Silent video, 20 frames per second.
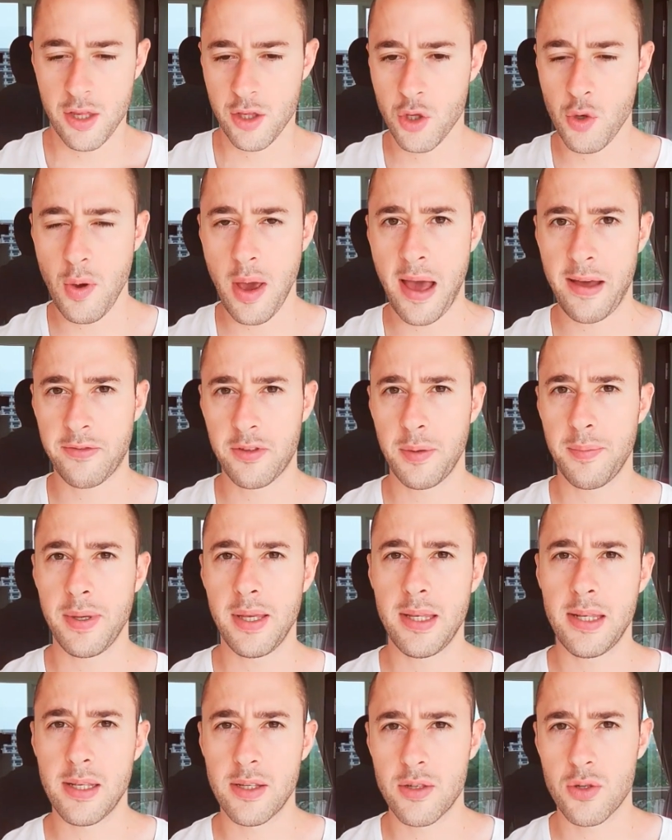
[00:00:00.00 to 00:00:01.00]
You have to
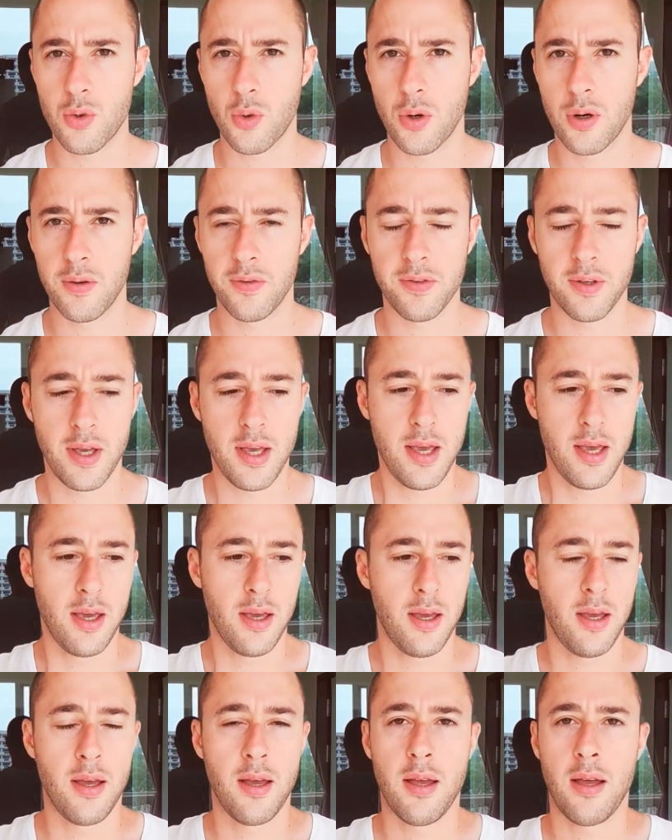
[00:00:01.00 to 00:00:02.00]
be this sort of
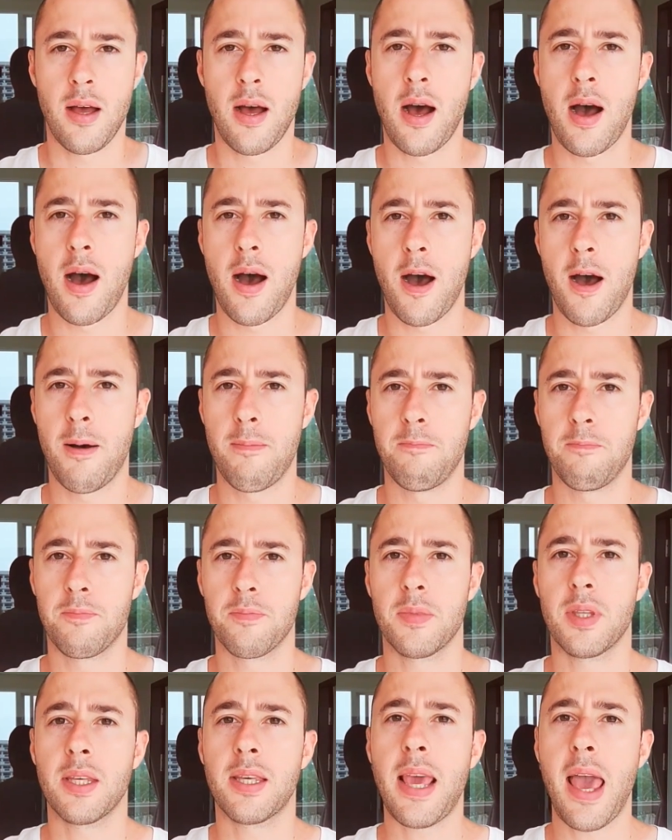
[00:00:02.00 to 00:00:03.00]
um,
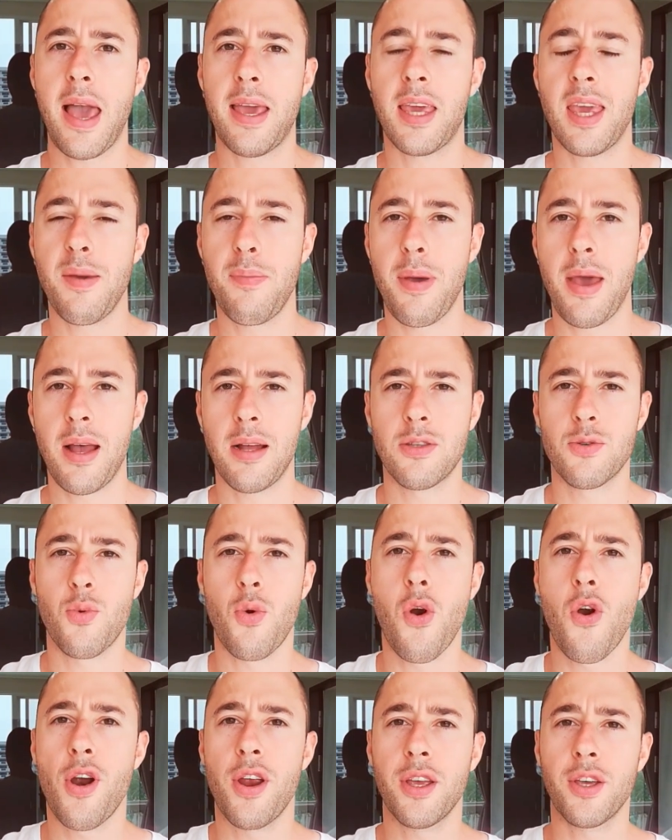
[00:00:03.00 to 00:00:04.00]
khaki pants
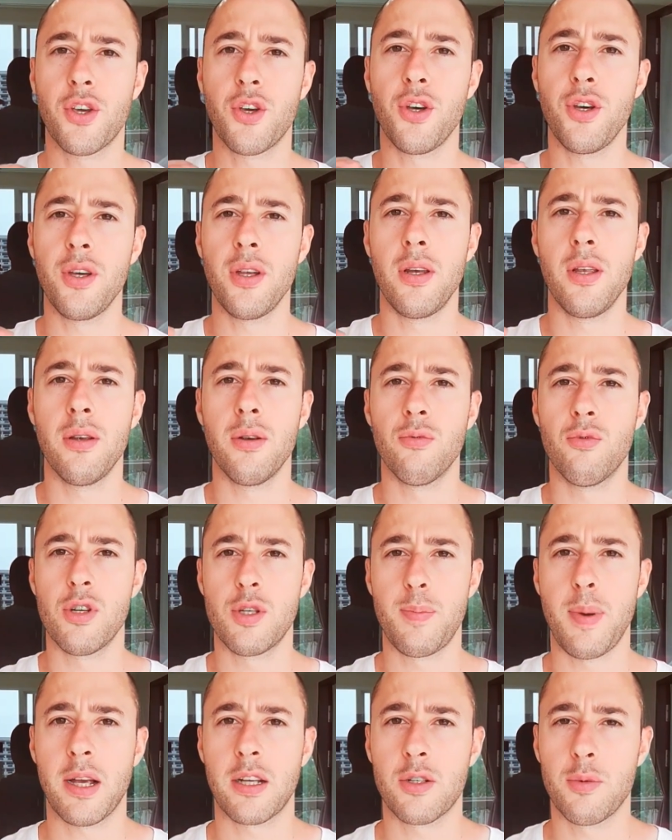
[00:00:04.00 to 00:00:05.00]
wearing, good,
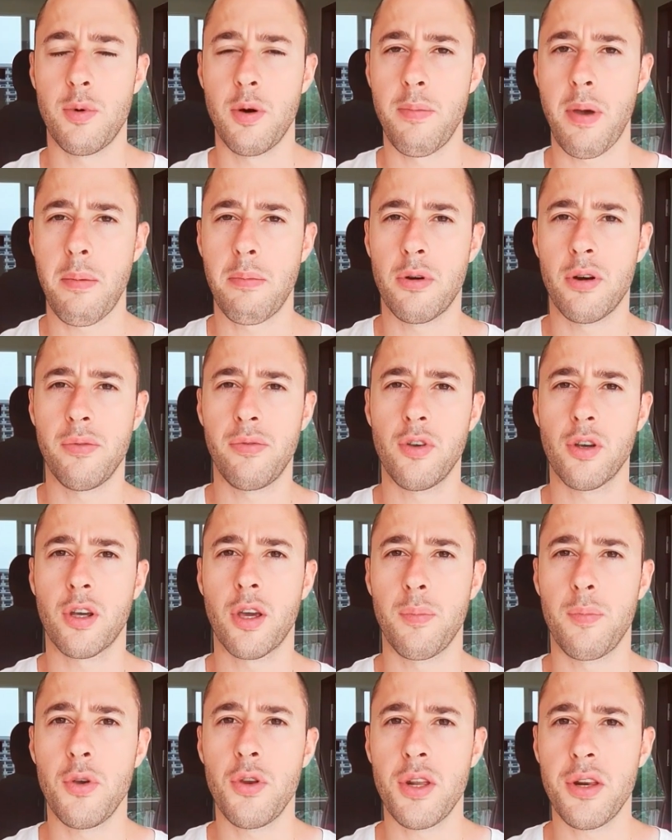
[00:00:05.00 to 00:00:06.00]
respectable member of your
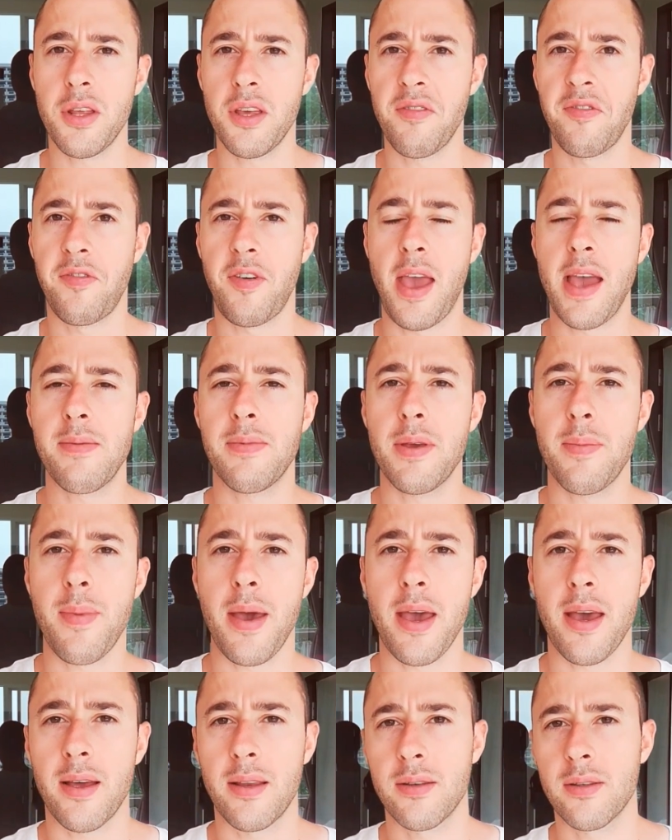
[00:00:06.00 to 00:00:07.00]
community, family
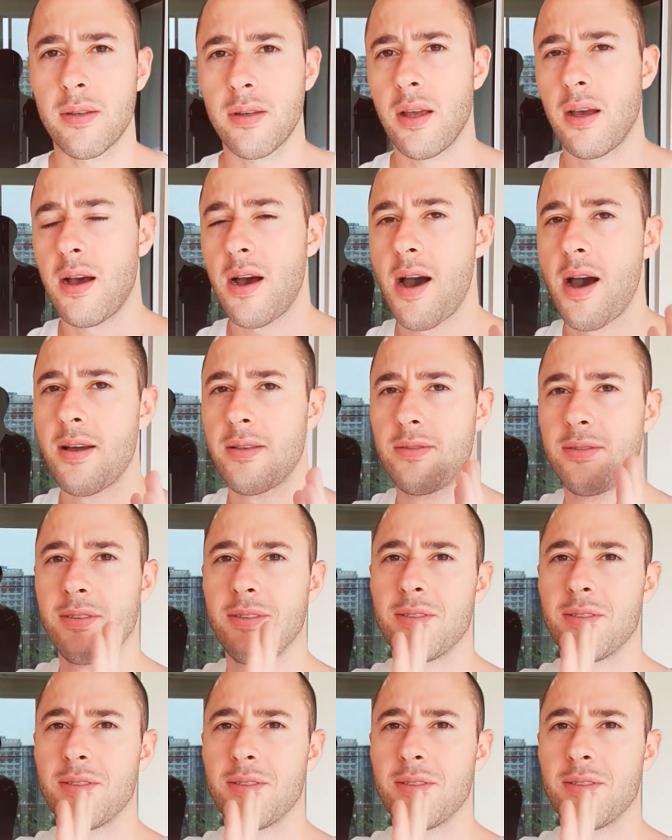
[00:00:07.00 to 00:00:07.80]
man, uh,